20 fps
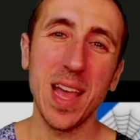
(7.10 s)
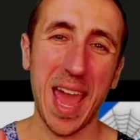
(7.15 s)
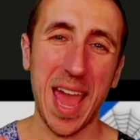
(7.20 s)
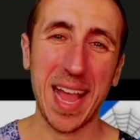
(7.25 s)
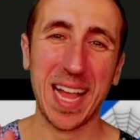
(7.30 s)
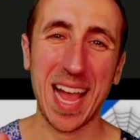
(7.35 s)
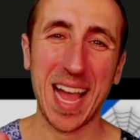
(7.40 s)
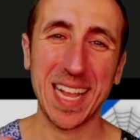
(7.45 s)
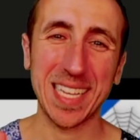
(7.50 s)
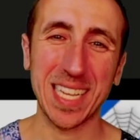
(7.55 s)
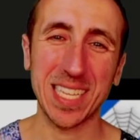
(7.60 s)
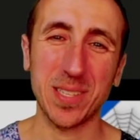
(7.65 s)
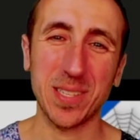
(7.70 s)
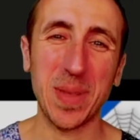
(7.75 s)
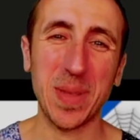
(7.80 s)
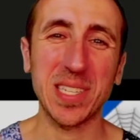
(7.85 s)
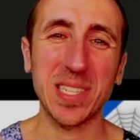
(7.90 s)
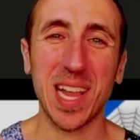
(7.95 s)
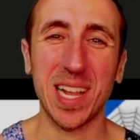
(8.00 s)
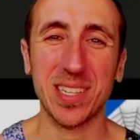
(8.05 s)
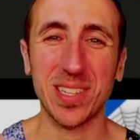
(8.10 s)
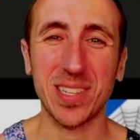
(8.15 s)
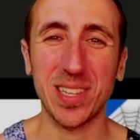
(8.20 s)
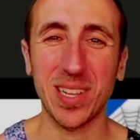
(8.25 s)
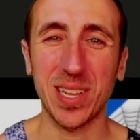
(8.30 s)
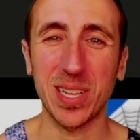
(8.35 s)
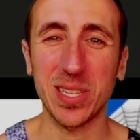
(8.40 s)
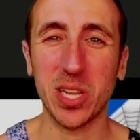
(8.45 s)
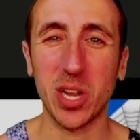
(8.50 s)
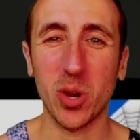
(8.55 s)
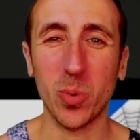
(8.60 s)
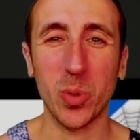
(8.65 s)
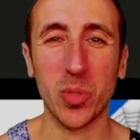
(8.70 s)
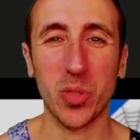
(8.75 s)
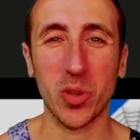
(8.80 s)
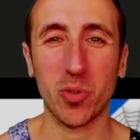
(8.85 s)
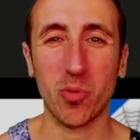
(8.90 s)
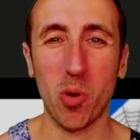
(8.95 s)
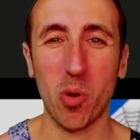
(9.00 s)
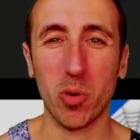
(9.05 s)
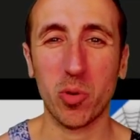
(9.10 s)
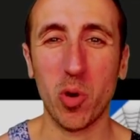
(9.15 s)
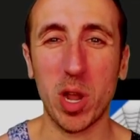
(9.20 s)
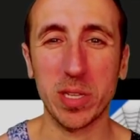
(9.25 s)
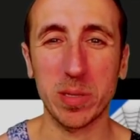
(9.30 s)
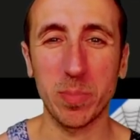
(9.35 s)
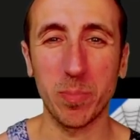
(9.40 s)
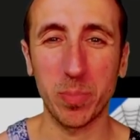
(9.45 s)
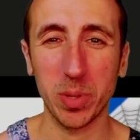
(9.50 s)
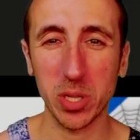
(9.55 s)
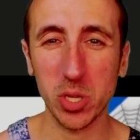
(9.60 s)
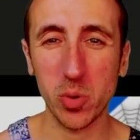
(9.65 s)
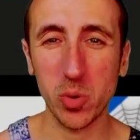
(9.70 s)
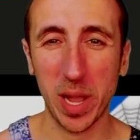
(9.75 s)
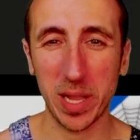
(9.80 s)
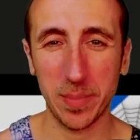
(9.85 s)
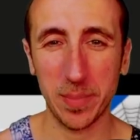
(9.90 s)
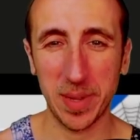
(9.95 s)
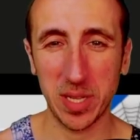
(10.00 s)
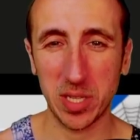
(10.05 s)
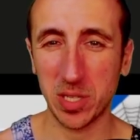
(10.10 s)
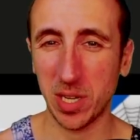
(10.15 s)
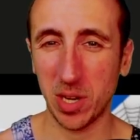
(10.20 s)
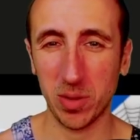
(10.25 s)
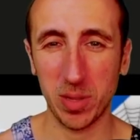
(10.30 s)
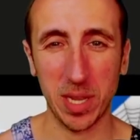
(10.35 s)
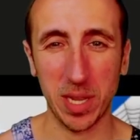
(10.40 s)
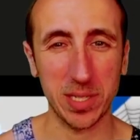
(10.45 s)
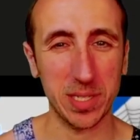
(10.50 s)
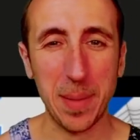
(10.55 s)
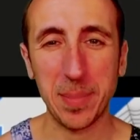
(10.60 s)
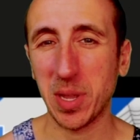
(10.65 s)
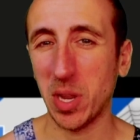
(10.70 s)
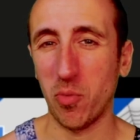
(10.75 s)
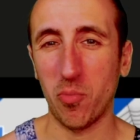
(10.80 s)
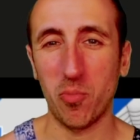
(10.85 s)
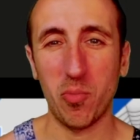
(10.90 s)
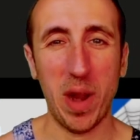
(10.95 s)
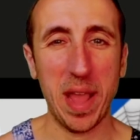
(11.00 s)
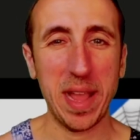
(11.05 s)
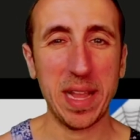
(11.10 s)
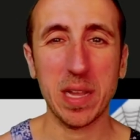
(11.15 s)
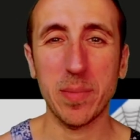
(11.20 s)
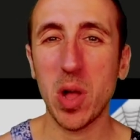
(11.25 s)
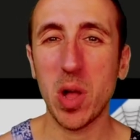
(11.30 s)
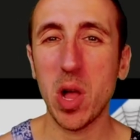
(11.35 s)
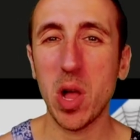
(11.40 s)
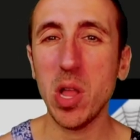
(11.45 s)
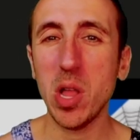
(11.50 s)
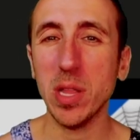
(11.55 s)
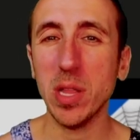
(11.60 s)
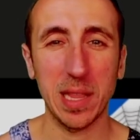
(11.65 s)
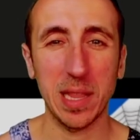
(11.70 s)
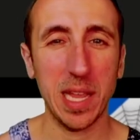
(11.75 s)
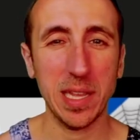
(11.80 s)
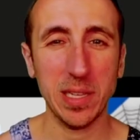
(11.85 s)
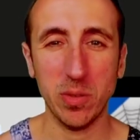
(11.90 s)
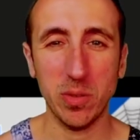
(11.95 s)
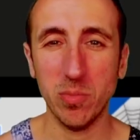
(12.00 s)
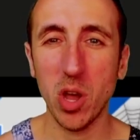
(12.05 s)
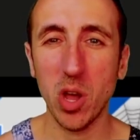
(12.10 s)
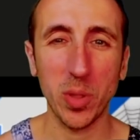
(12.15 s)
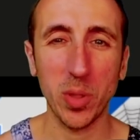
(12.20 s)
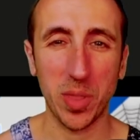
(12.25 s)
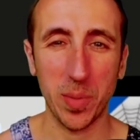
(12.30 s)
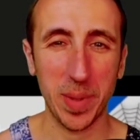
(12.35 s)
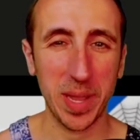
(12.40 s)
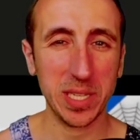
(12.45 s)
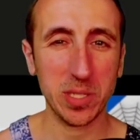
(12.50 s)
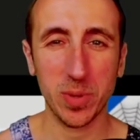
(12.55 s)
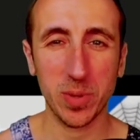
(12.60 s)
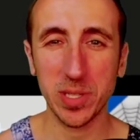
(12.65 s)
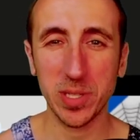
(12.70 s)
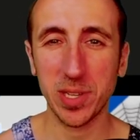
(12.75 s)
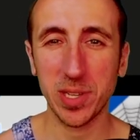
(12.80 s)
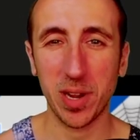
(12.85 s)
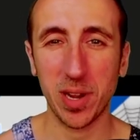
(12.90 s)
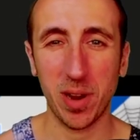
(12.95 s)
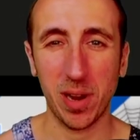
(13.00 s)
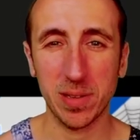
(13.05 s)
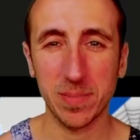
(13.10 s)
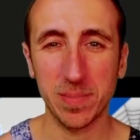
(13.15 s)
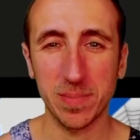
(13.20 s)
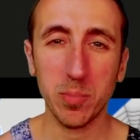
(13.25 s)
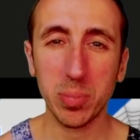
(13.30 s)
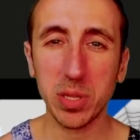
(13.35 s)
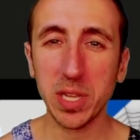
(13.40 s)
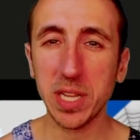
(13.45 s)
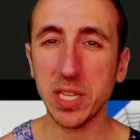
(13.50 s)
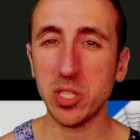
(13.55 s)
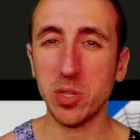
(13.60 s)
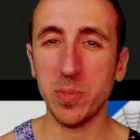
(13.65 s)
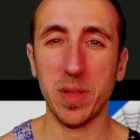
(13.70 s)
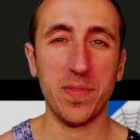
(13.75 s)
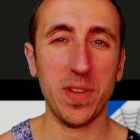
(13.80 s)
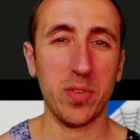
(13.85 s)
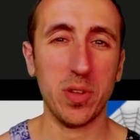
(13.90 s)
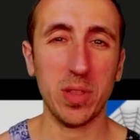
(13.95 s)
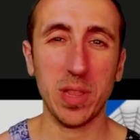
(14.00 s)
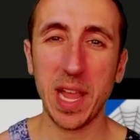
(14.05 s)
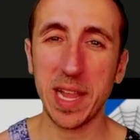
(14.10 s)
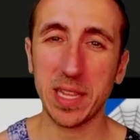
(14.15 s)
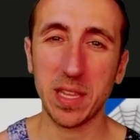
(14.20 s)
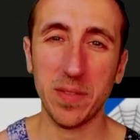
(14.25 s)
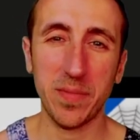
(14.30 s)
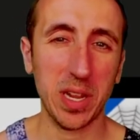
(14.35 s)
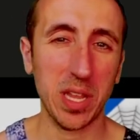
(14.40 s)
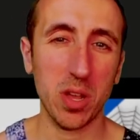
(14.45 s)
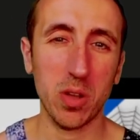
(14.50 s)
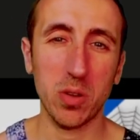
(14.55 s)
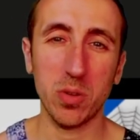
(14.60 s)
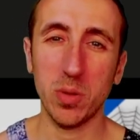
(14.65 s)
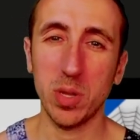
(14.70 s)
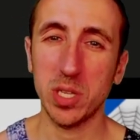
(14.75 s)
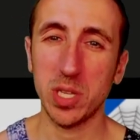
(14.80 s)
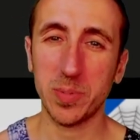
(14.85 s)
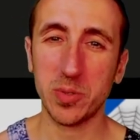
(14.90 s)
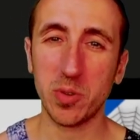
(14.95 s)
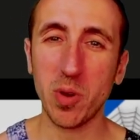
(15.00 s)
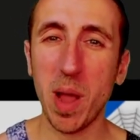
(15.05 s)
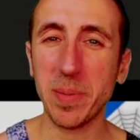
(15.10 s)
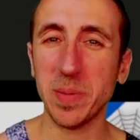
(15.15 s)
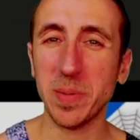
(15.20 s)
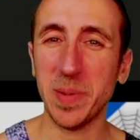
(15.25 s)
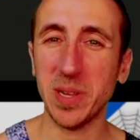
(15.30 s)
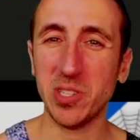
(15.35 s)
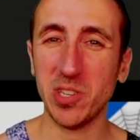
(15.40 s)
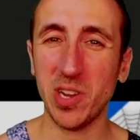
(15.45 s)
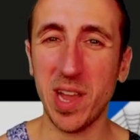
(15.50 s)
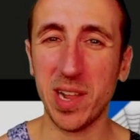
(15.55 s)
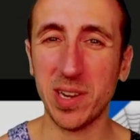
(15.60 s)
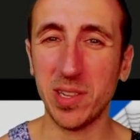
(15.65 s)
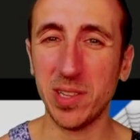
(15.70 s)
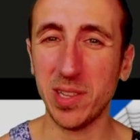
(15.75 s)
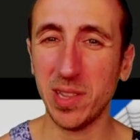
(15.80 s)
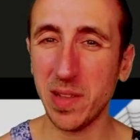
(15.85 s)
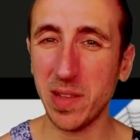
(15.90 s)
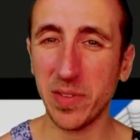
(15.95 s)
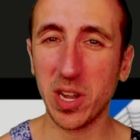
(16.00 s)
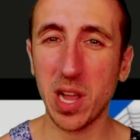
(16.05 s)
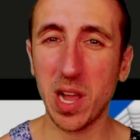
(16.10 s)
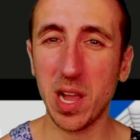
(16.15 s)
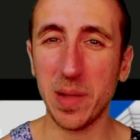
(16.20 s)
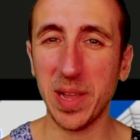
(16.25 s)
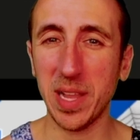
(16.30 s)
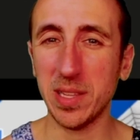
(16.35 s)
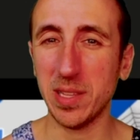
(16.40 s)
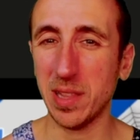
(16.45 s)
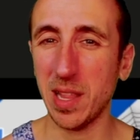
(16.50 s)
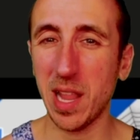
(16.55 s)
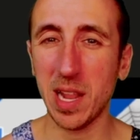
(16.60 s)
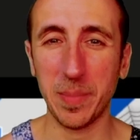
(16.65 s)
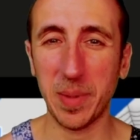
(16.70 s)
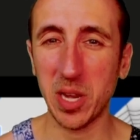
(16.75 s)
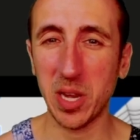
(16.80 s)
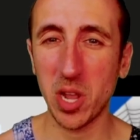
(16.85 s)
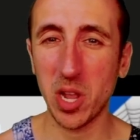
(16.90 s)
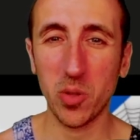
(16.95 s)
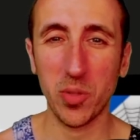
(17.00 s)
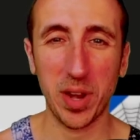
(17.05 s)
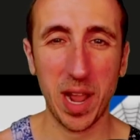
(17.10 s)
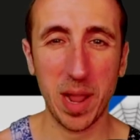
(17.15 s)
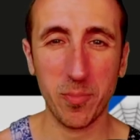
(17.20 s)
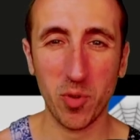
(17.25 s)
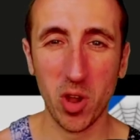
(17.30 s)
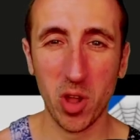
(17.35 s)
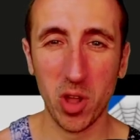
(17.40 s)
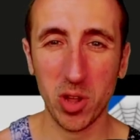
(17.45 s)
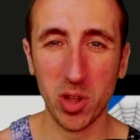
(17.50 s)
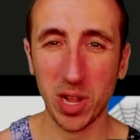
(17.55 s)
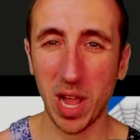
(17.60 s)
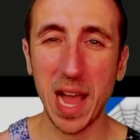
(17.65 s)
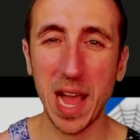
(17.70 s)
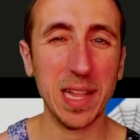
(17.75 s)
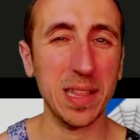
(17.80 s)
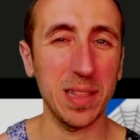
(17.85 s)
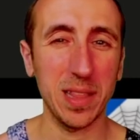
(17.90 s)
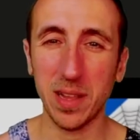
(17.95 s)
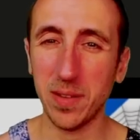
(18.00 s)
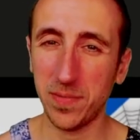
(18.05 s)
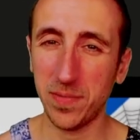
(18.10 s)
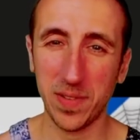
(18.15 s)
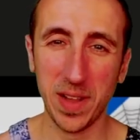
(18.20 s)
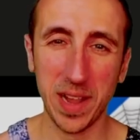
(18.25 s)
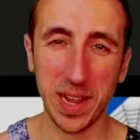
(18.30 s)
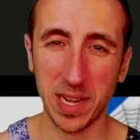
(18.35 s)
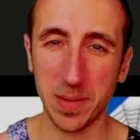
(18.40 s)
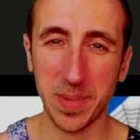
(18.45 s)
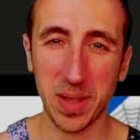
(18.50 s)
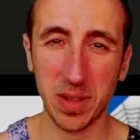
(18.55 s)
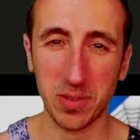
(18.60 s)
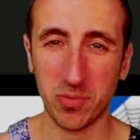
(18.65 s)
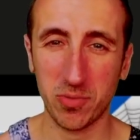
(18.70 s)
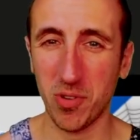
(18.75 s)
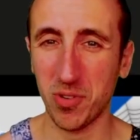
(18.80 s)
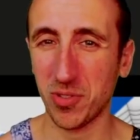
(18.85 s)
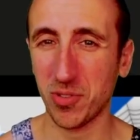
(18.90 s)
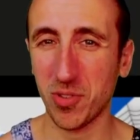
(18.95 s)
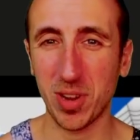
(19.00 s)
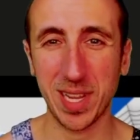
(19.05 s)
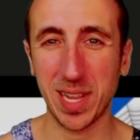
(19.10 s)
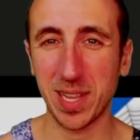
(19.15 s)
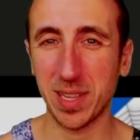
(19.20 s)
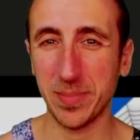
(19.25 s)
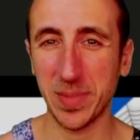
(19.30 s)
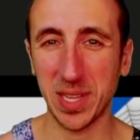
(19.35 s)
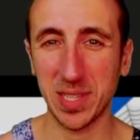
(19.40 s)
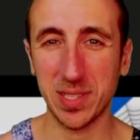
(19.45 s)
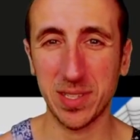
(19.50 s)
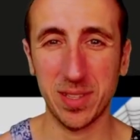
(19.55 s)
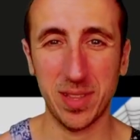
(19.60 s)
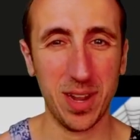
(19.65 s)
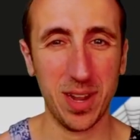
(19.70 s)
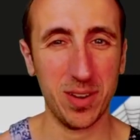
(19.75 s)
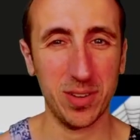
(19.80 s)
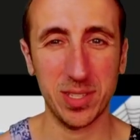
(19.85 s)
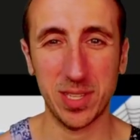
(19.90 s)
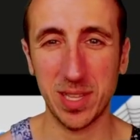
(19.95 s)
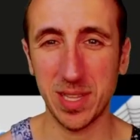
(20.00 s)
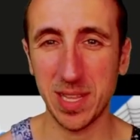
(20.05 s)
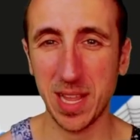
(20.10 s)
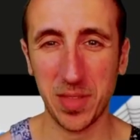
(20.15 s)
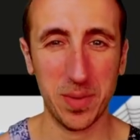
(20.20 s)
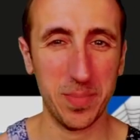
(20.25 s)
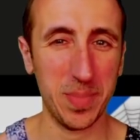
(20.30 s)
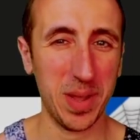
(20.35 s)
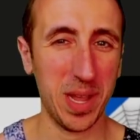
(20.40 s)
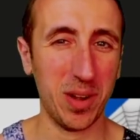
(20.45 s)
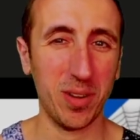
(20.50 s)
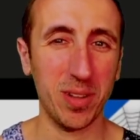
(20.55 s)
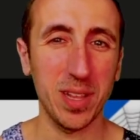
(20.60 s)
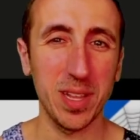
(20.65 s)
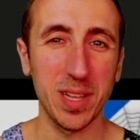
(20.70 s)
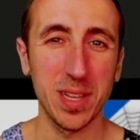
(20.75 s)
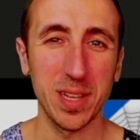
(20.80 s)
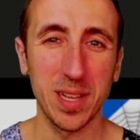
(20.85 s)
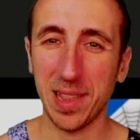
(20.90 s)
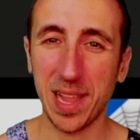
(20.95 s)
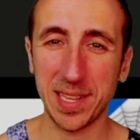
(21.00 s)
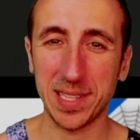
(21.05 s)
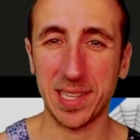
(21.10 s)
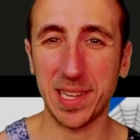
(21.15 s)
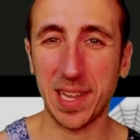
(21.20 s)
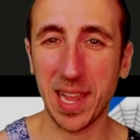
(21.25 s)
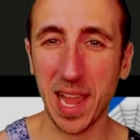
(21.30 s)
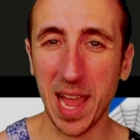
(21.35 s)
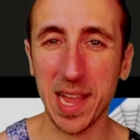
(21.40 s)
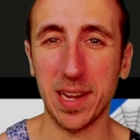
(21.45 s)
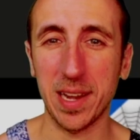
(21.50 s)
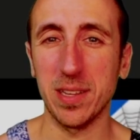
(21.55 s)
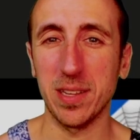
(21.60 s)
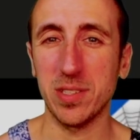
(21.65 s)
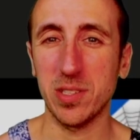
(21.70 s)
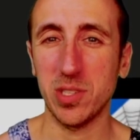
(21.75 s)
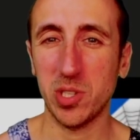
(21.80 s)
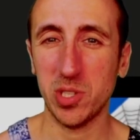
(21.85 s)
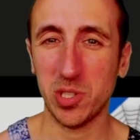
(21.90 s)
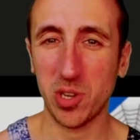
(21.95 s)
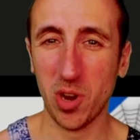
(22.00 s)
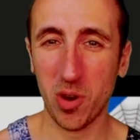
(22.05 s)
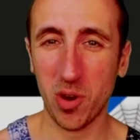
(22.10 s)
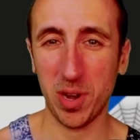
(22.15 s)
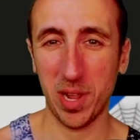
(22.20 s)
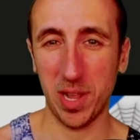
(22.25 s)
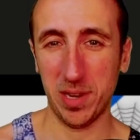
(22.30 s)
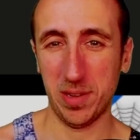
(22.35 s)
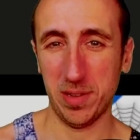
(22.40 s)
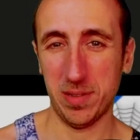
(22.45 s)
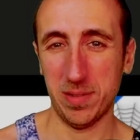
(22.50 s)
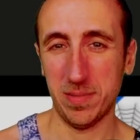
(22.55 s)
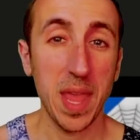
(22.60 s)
Hey guys, it's me, Tantacles, here with the Chrono Cross Blue Element tier list. I'm gonna rank them all and let you know what the best ones are. Please do me a favor, like the video, subscribe to my channel, leave a comment letting me know that I'm wrong. I love fighting about Chrono Cross elements. There is nothing better. Let's get started.